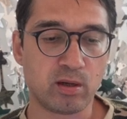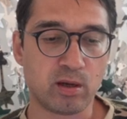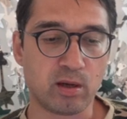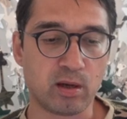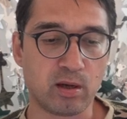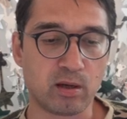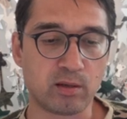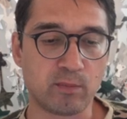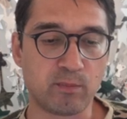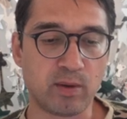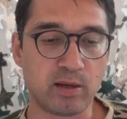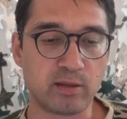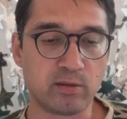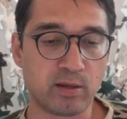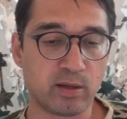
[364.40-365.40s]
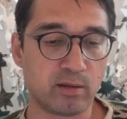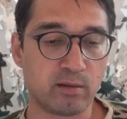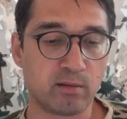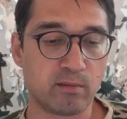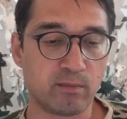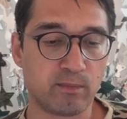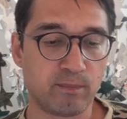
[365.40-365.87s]
uh, the page. Look
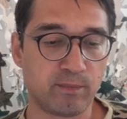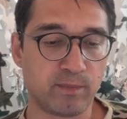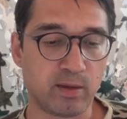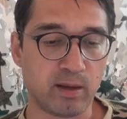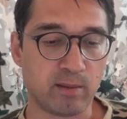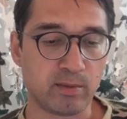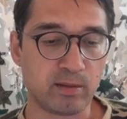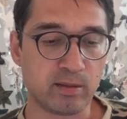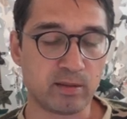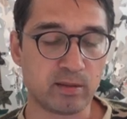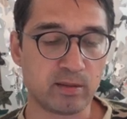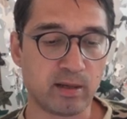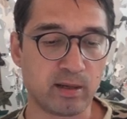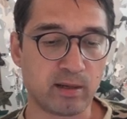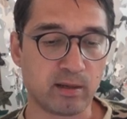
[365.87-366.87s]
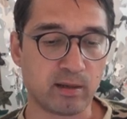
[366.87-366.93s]
at, I mean, this is like